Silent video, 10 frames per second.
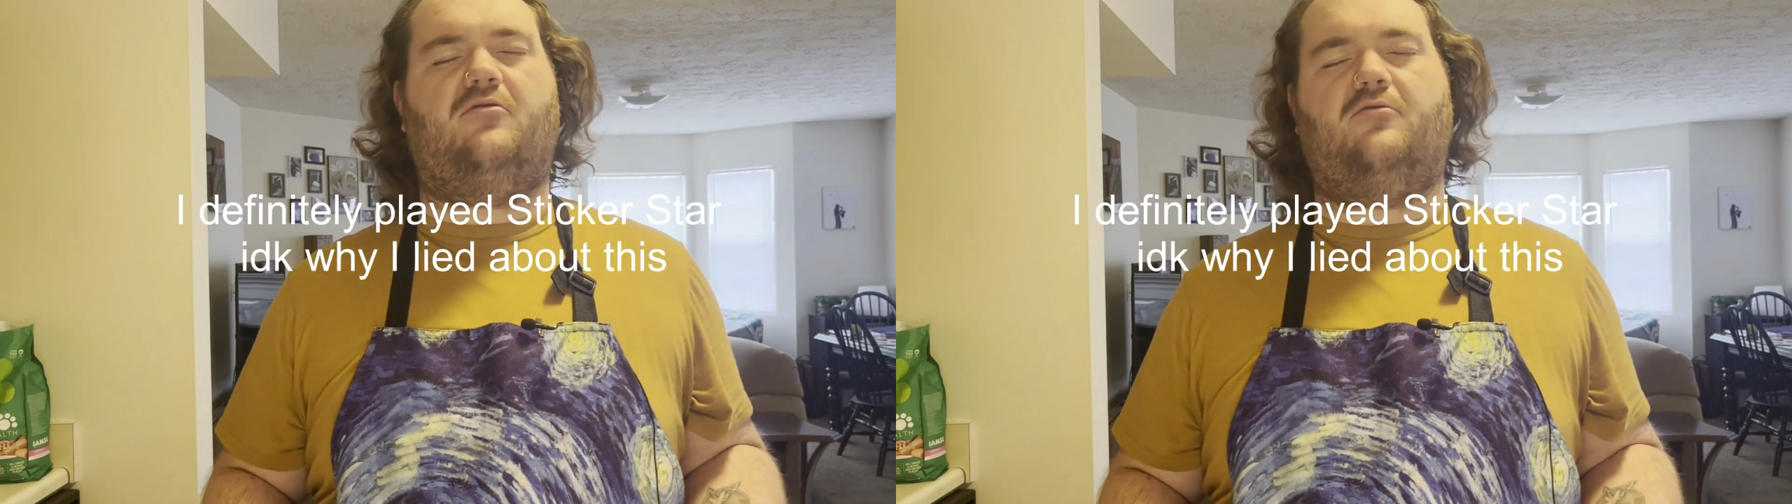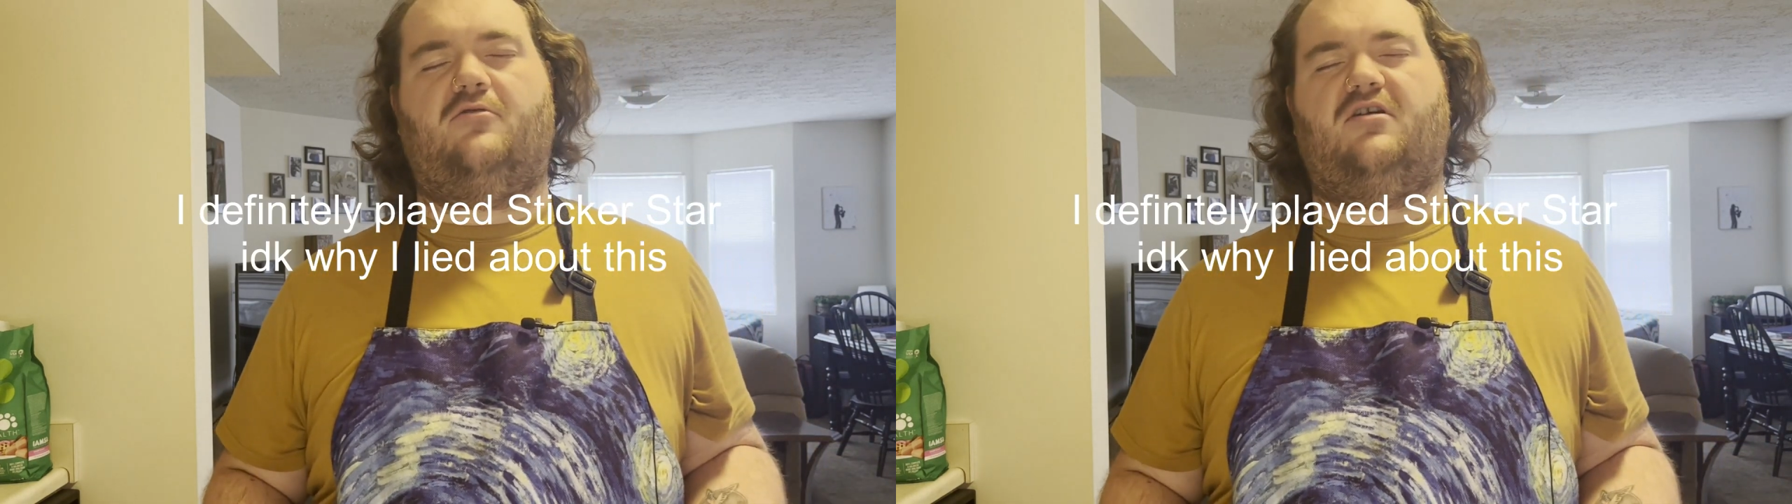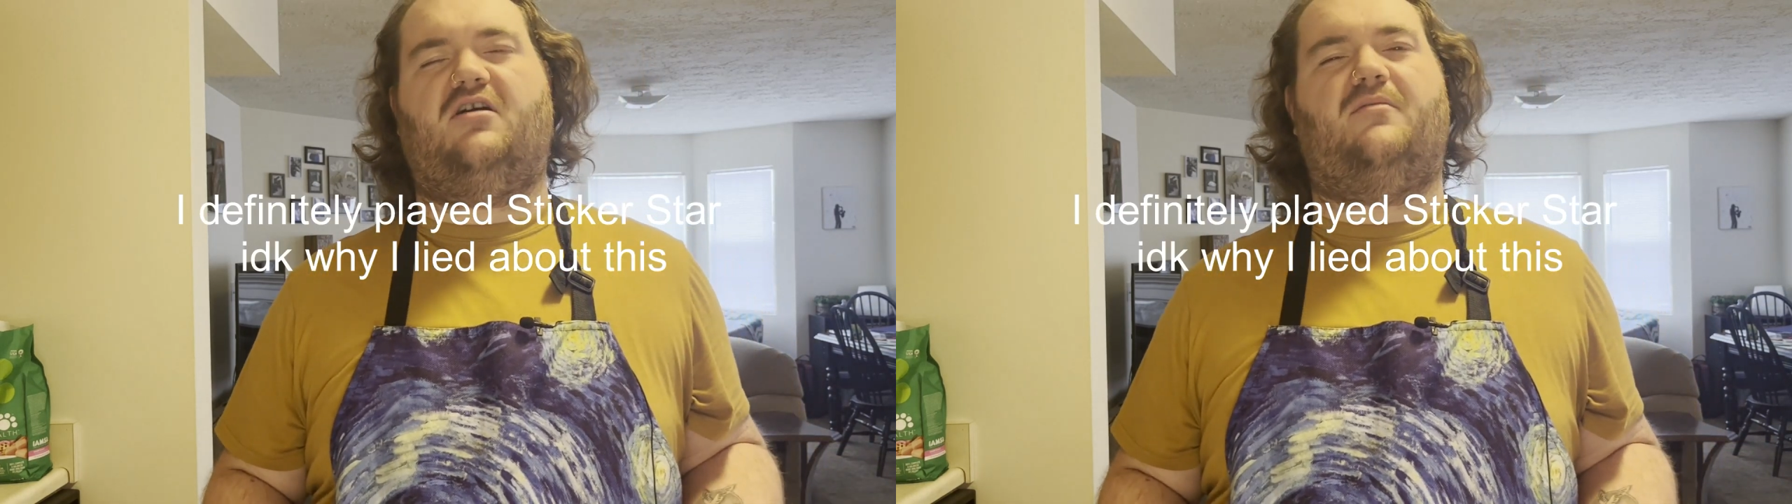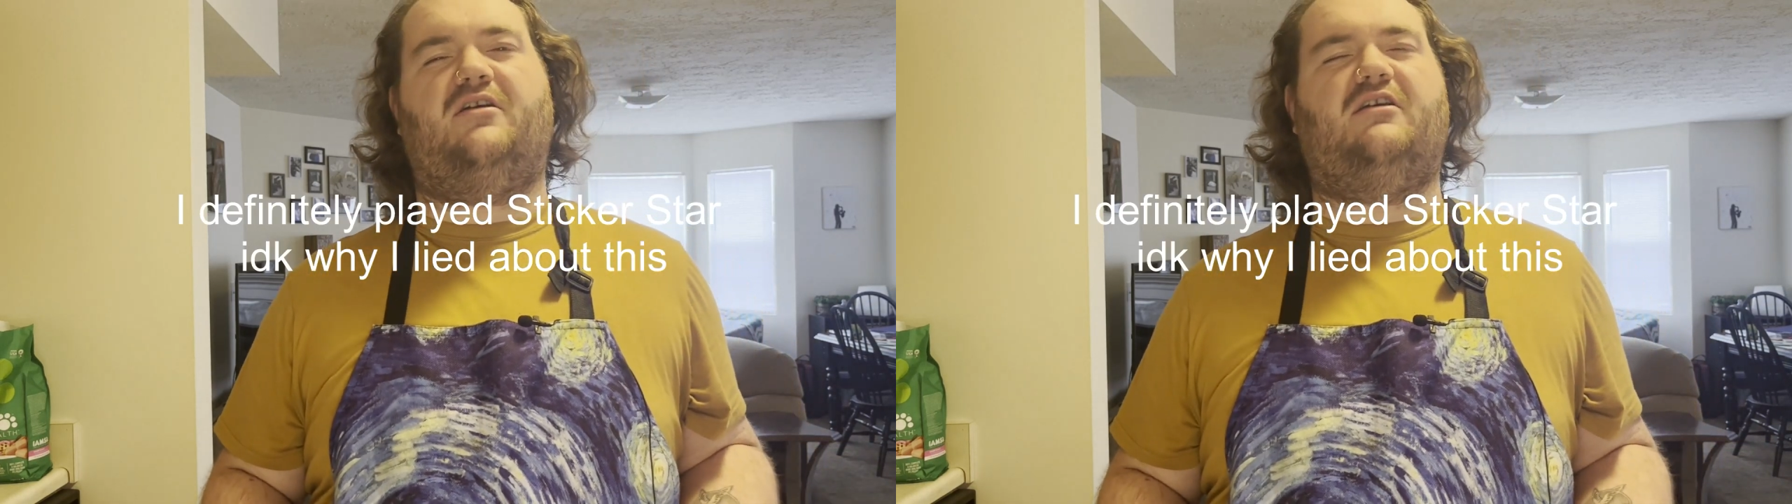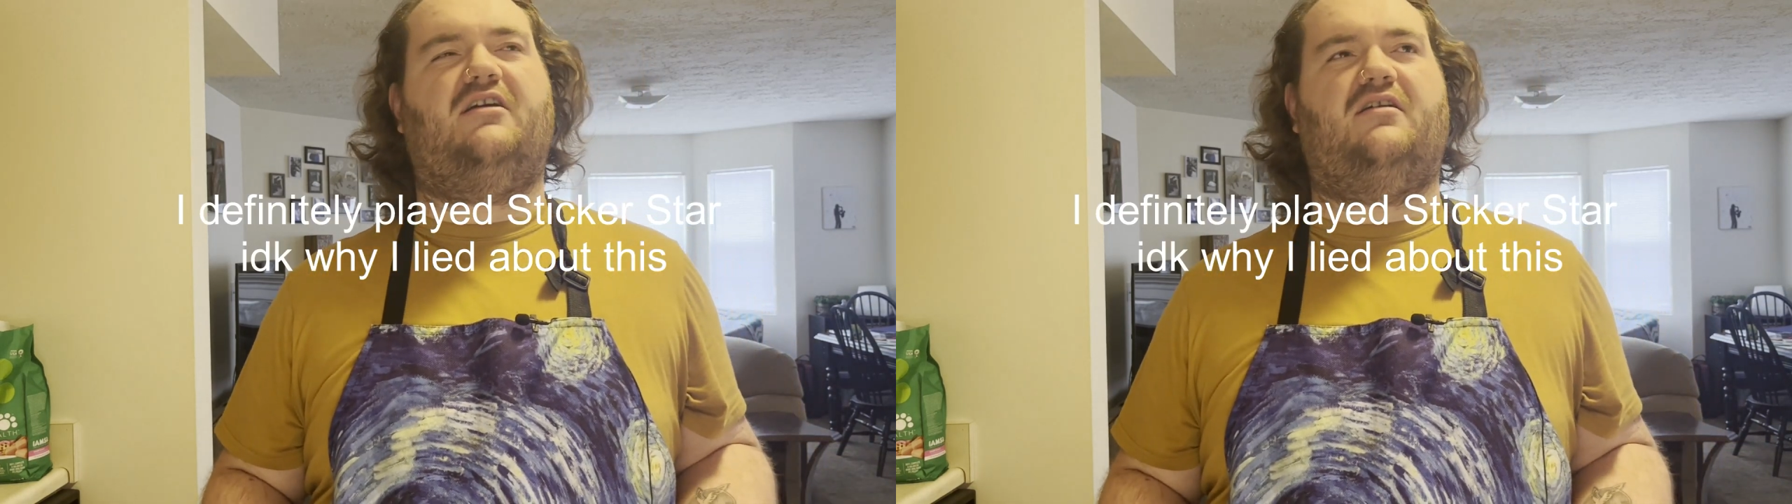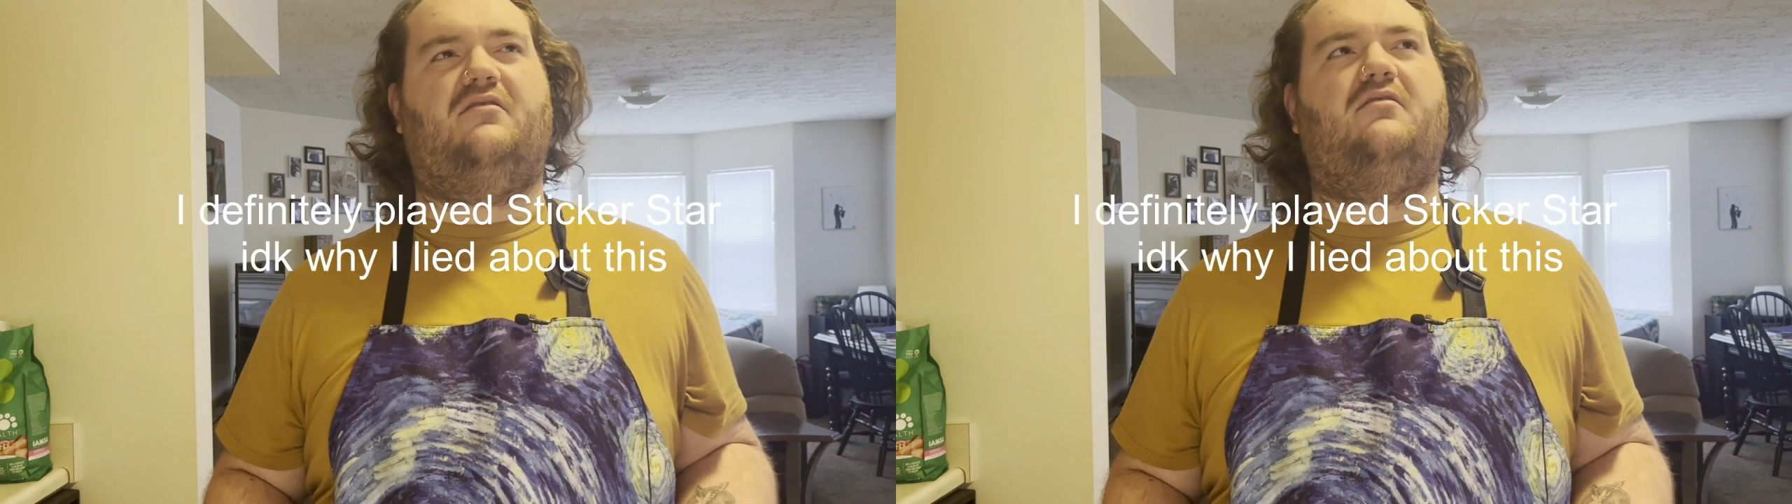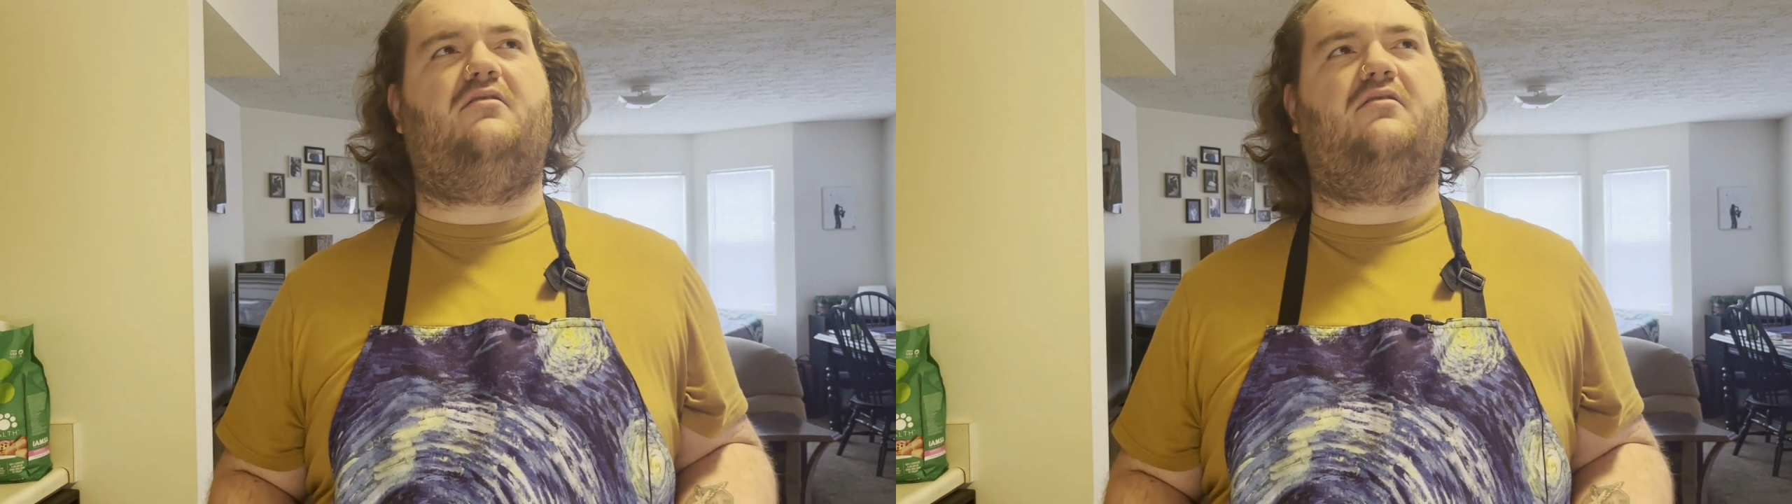Origami King,